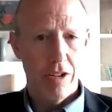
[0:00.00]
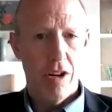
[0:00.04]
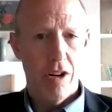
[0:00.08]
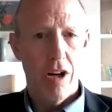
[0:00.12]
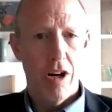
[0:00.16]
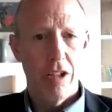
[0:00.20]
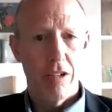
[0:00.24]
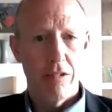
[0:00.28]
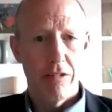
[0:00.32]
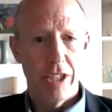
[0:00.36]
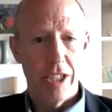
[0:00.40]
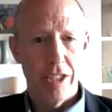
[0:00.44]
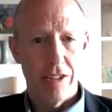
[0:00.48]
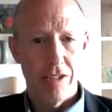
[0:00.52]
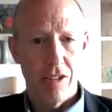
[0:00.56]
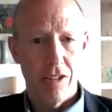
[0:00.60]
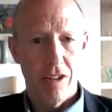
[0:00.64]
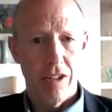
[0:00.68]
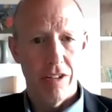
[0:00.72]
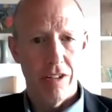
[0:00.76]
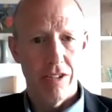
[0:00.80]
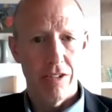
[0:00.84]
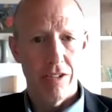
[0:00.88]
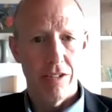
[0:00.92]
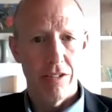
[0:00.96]
tolerance
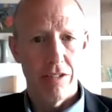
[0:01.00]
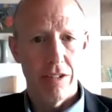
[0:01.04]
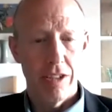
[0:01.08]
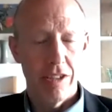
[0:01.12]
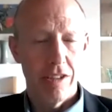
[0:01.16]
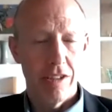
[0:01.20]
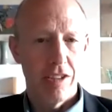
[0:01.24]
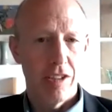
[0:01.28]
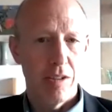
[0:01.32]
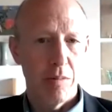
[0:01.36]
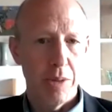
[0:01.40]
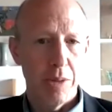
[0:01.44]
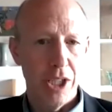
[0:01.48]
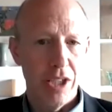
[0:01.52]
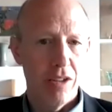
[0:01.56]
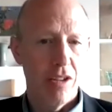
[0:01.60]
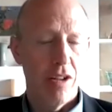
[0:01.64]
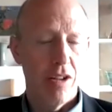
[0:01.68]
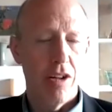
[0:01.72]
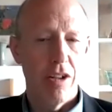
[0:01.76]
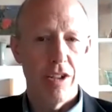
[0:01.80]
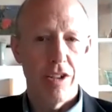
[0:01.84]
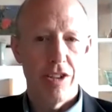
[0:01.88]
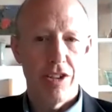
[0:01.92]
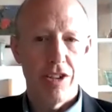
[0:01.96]
also needs to be
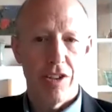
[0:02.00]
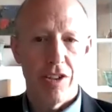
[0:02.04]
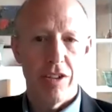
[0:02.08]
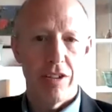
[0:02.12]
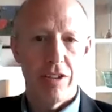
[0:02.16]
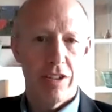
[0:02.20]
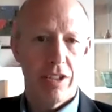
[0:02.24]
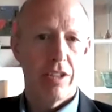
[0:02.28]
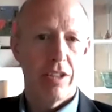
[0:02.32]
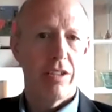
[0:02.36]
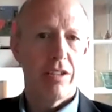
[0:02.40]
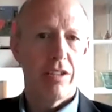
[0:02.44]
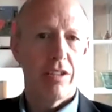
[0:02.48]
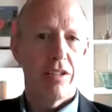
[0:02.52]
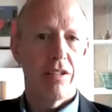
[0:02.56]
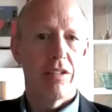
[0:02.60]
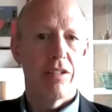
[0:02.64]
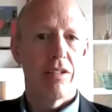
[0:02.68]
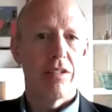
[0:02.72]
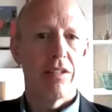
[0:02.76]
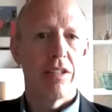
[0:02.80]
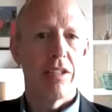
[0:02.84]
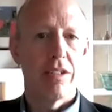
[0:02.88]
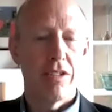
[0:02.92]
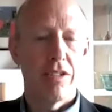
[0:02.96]
larger than
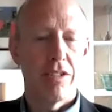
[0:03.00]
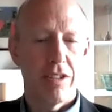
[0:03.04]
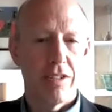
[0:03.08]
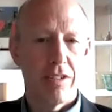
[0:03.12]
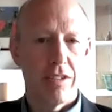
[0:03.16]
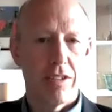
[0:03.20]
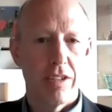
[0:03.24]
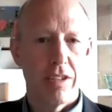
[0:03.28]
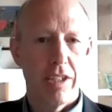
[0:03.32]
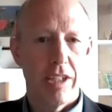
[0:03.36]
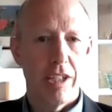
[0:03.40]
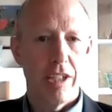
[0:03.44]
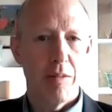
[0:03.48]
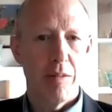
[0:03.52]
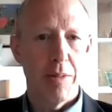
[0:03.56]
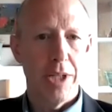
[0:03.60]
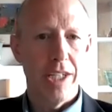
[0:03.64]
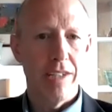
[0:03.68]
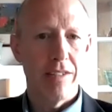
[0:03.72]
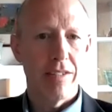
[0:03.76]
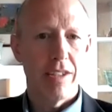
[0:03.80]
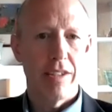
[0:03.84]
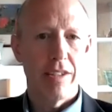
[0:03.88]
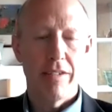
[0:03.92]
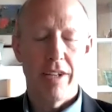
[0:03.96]
just the
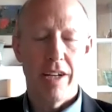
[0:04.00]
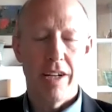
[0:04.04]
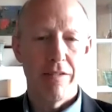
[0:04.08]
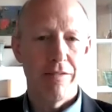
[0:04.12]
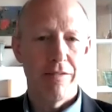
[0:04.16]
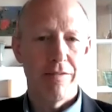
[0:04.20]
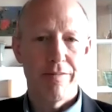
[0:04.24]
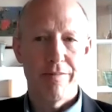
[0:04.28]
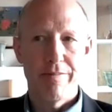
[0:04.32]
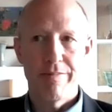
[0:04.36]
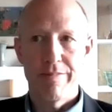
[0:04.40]
database. I've